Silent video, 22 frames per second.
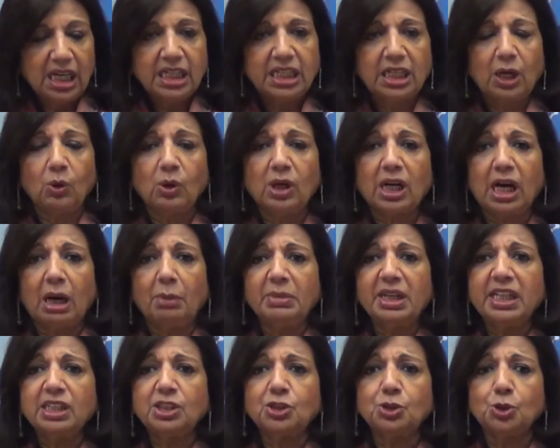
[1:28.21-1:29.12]
Now
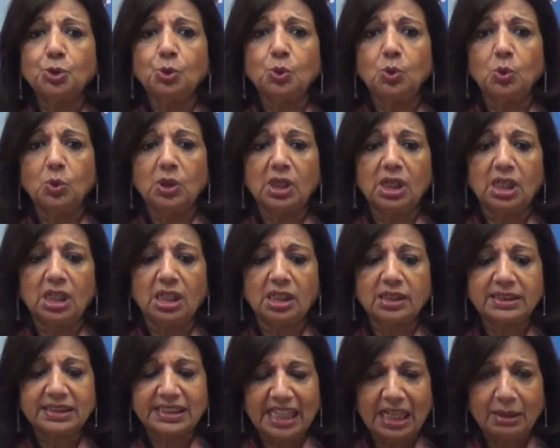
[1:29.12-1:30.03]
coming to
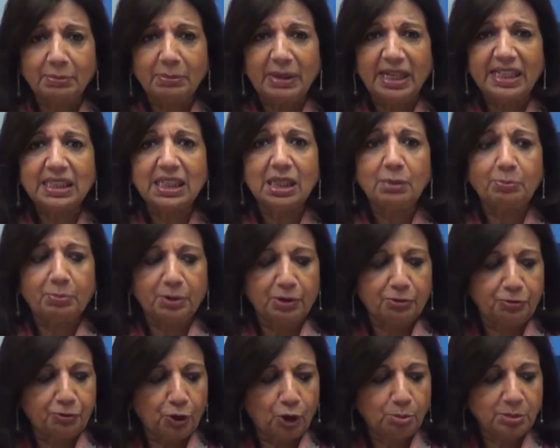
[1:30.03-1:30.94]
segmental
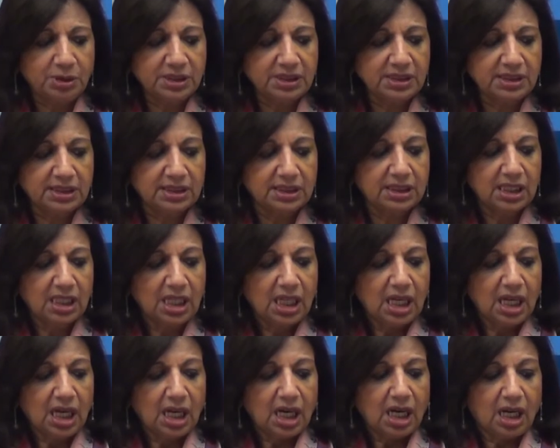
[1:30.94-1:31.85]
performance,
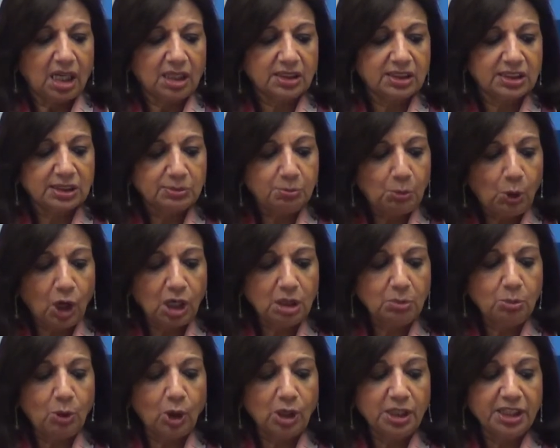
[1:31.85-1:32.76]
small
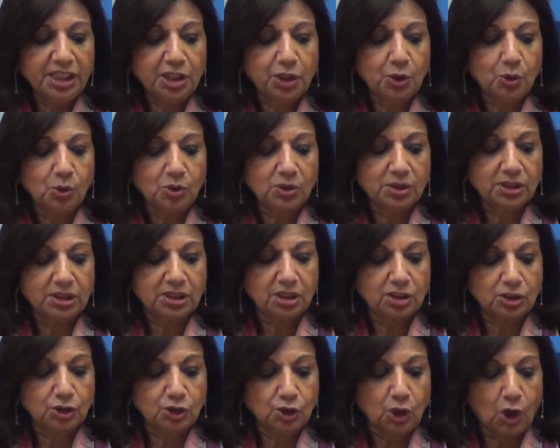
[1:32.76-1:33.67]
molecules
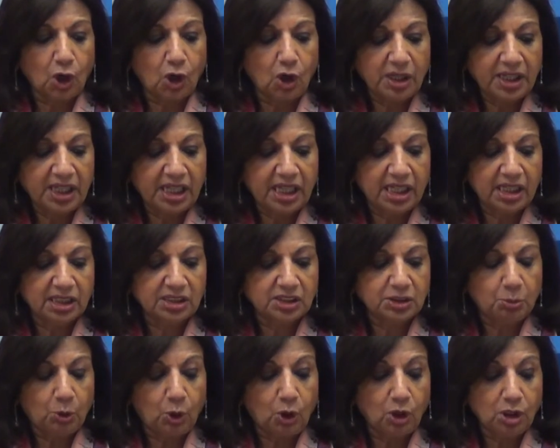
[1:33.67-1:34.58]
saw a
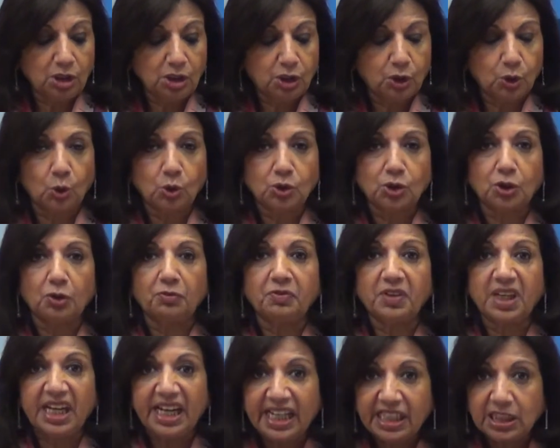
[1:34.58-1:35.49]
small growth of
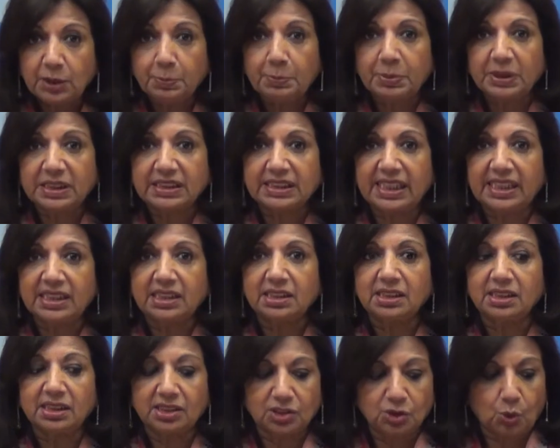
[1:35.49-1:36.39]
8%
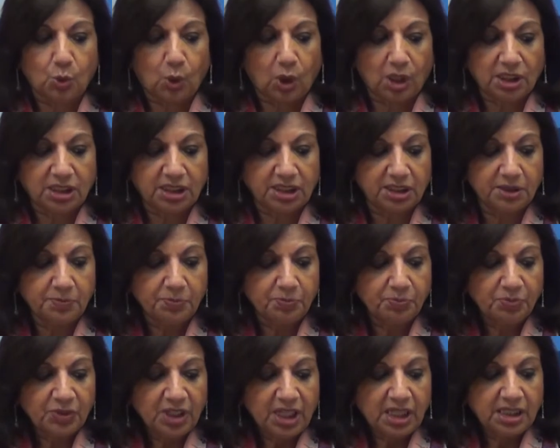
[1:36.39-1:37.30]
this quarter,
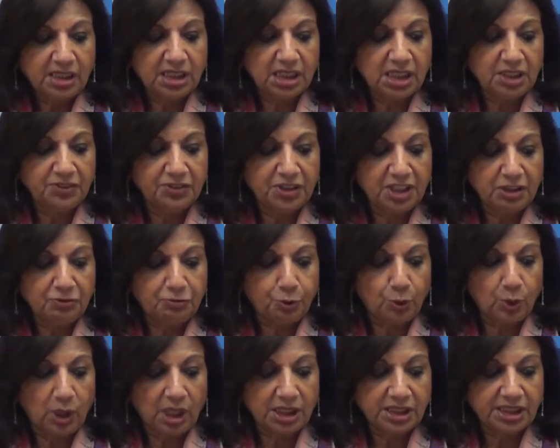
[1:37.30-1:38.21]
delivering
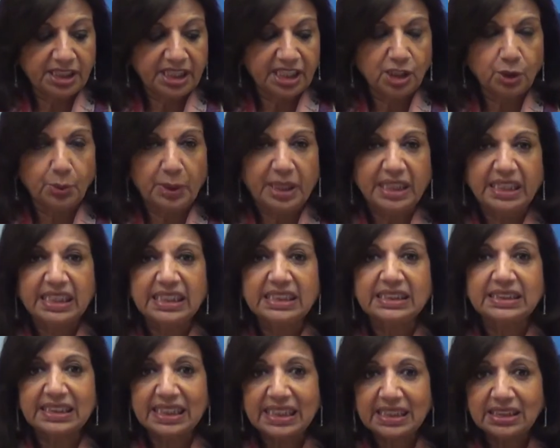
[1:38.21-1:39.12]

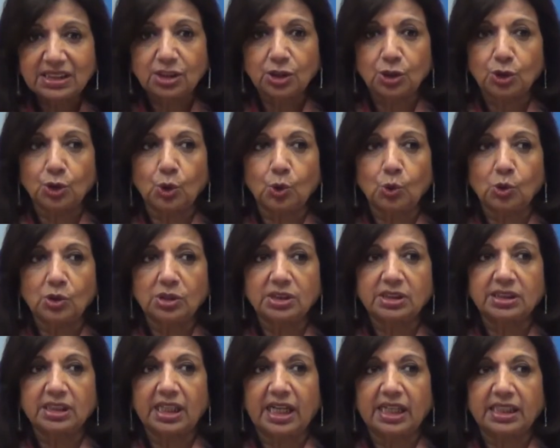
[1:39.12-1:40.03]
426
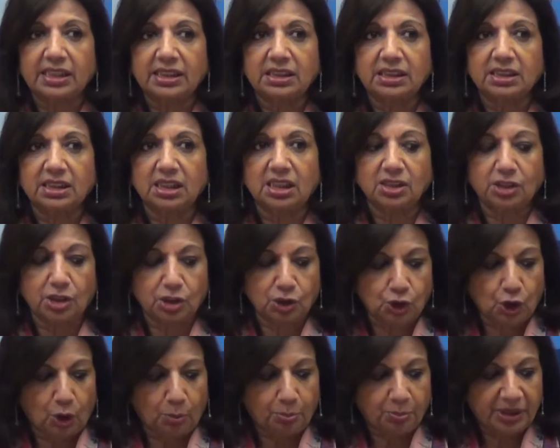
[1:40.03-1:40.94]
crores at the
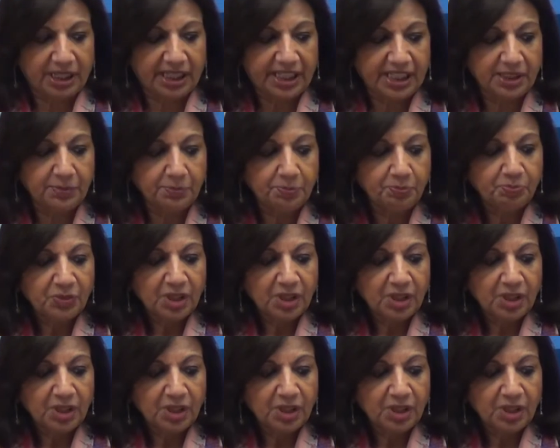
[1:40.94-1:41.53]
top line.